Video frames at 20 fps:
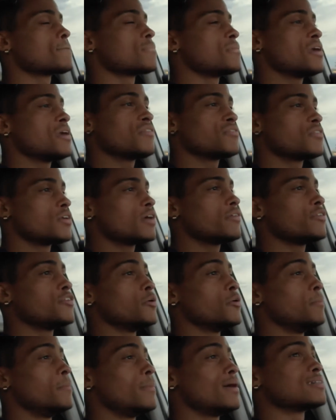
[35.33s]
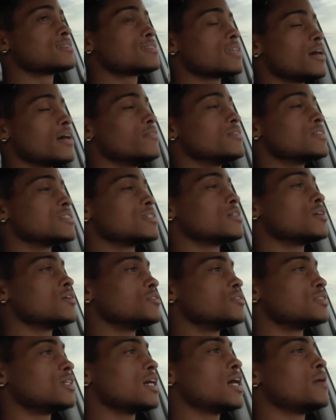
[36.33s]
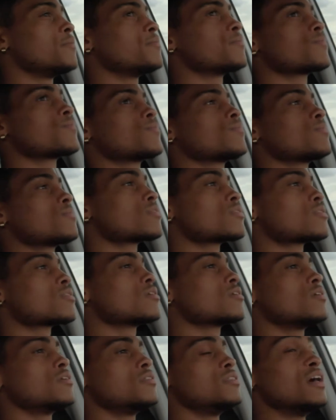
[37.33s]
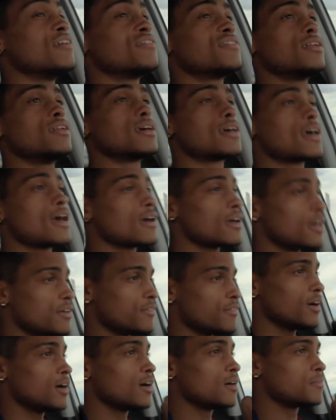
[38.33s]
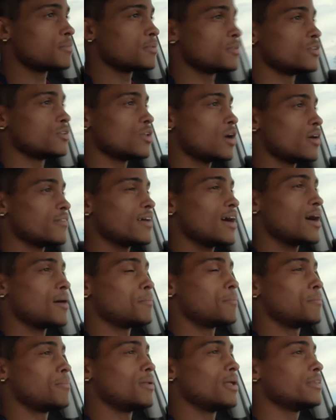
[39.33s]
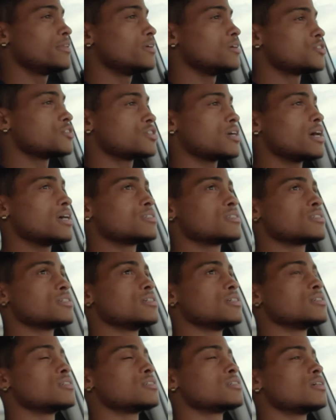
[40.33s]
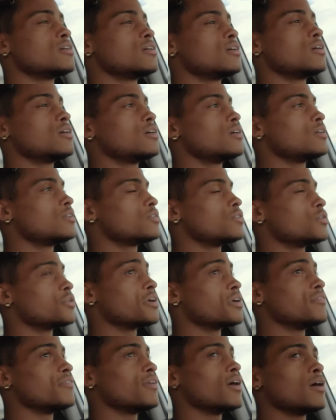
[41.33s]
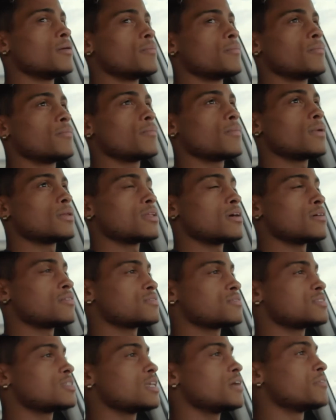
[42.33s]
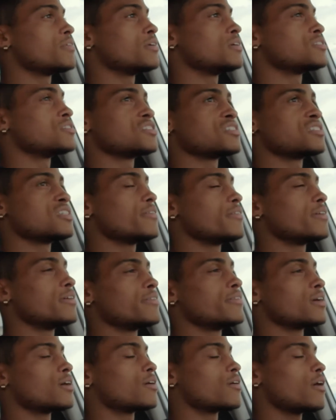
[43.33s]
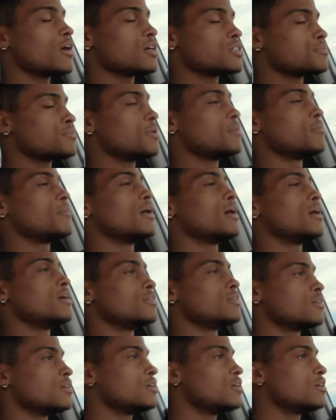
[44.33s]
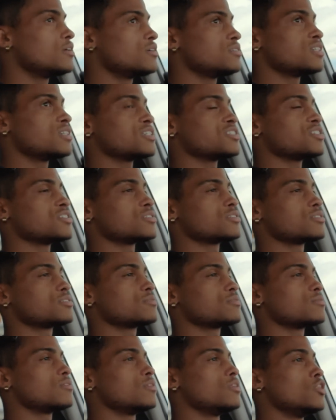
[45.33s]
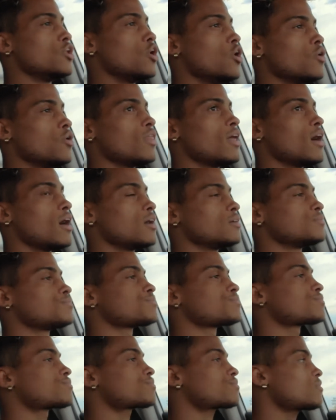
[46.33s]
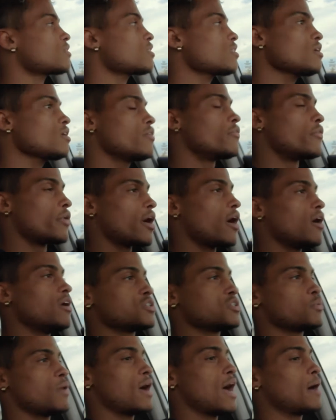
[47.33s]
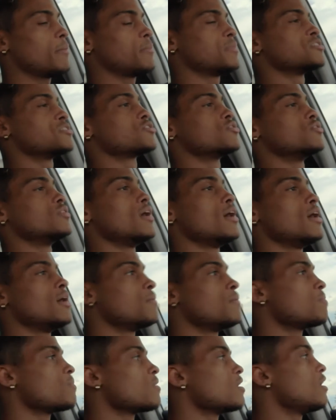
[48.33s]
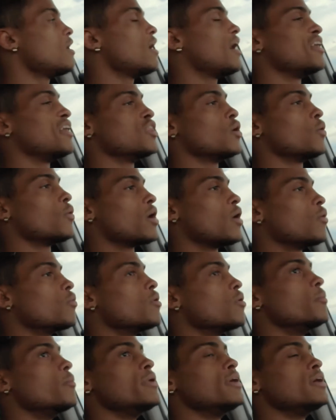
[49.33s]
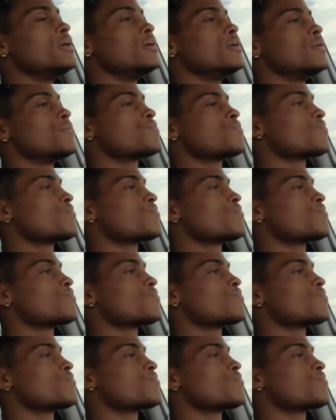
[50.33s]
You have to give it your best every single time. Definitely can't give up. You know, I've had plenty of chances to give up, and it's just never even crossed my mind. So I just know that regardless what happens today, I know where I will be